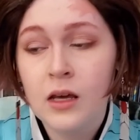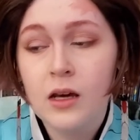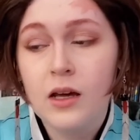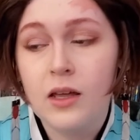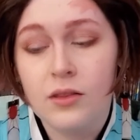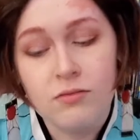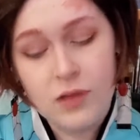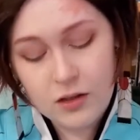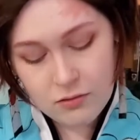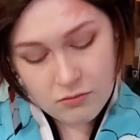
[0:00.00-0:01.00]
and
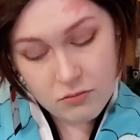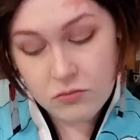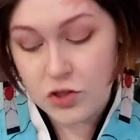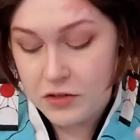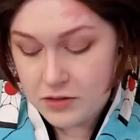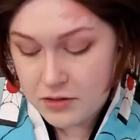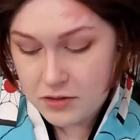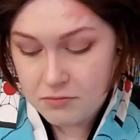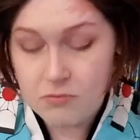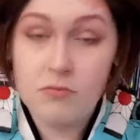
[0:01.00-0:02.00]
then
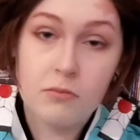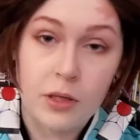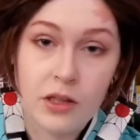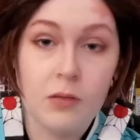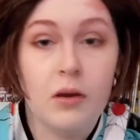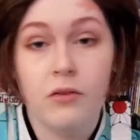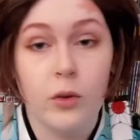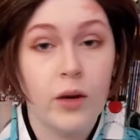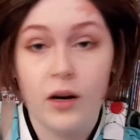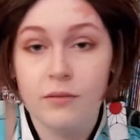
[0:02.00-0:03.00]
just put them
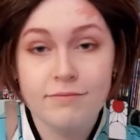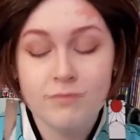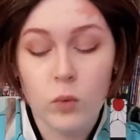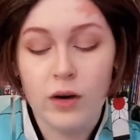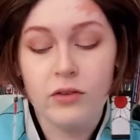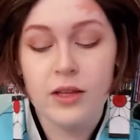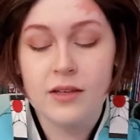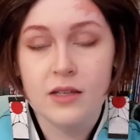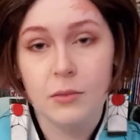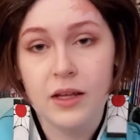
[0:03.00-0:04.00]
everywhere, wherever they
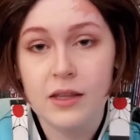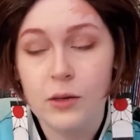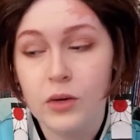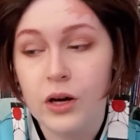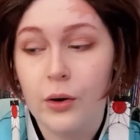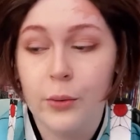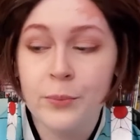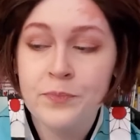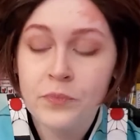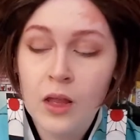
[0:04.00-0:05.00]
seemed like they would go.
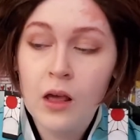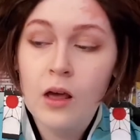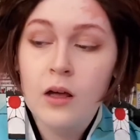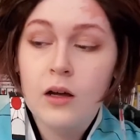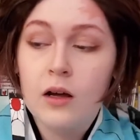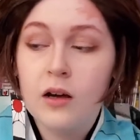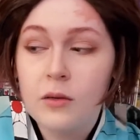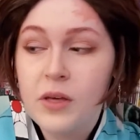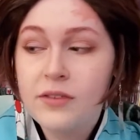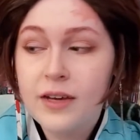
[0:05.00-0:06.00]

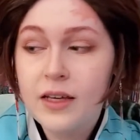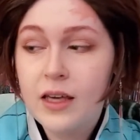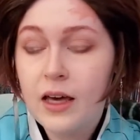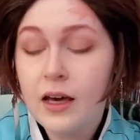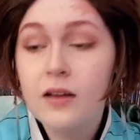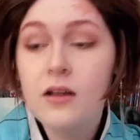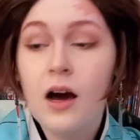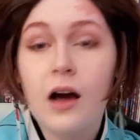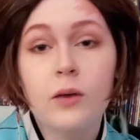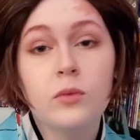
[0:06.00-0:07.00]
If I can,
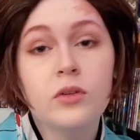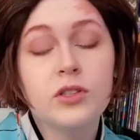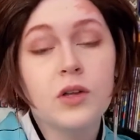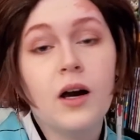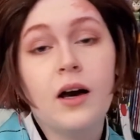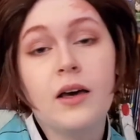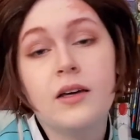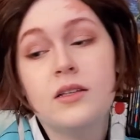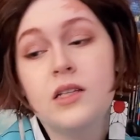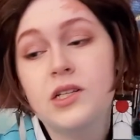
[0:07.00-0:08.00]
I will try
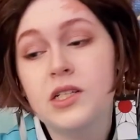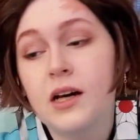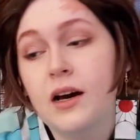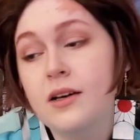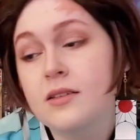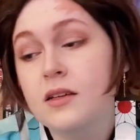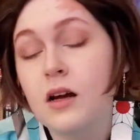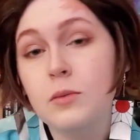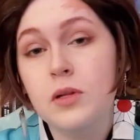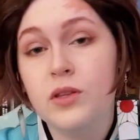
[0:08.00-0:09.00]
and digitize and
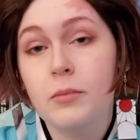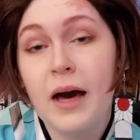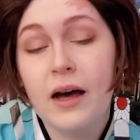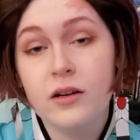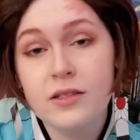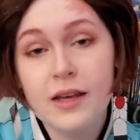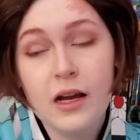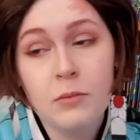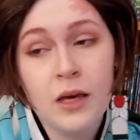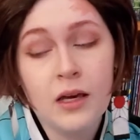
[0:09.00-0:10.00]
upload the patterns that I
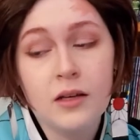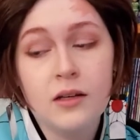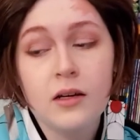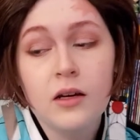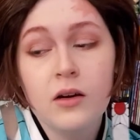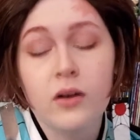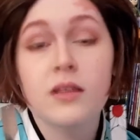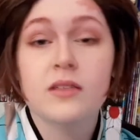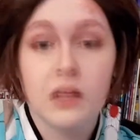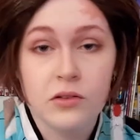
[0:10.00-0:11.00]
made, or the
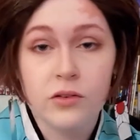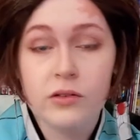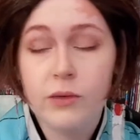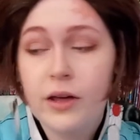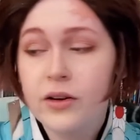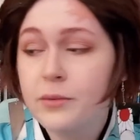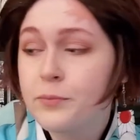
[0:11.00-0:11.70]
stencils rather,